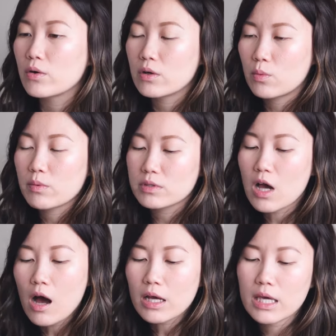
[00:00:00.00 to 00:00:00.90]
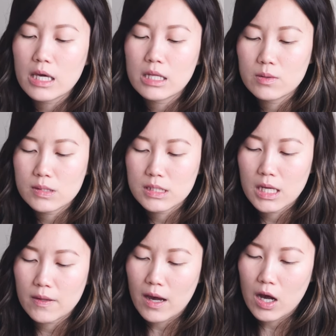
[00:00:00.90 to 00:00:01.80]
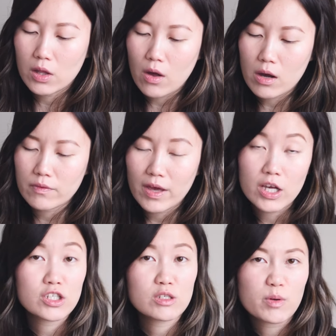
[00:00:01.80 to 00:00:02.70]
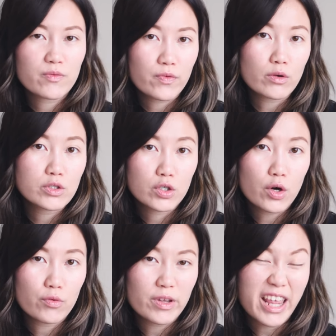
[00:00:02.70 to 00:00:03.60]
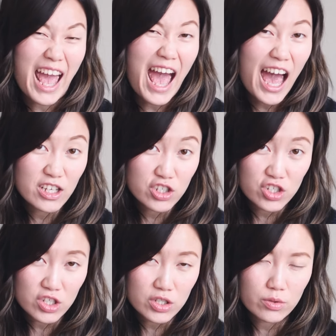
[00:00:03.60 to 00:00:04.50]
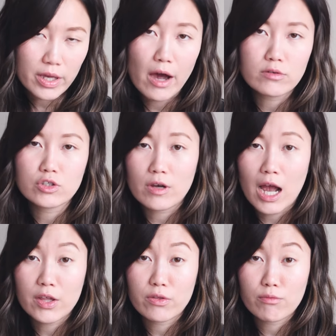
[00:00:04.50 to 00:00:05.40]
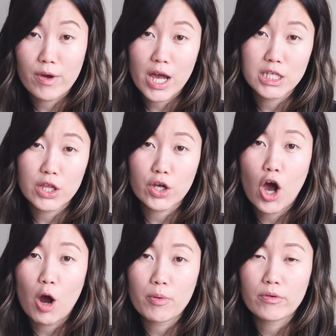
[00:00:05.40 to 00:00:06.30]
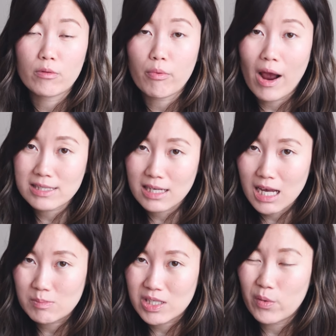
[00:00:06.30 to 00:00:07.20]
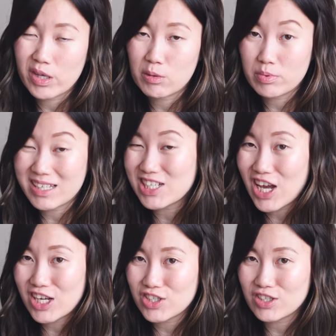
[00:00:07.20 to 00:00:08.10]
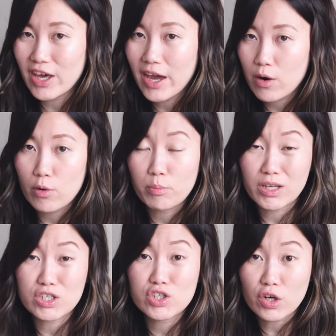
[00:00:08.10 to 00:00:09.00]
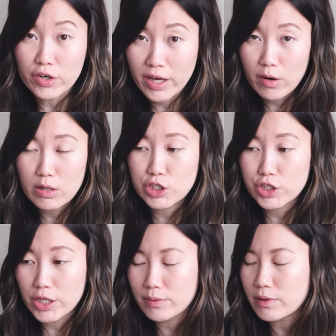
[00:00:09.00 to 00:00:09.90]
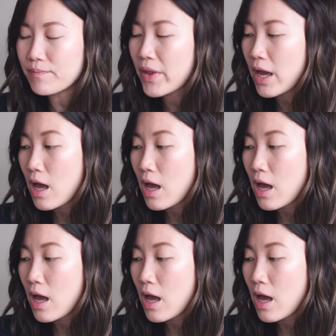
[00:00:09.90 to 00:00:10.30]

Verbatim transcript: you know, we were talking and he was saying that a lot of Asians prefer to go really ashy to counteract the red and the copper and the brass that comes out when you bleach Asian hair or bleach dark hair in general.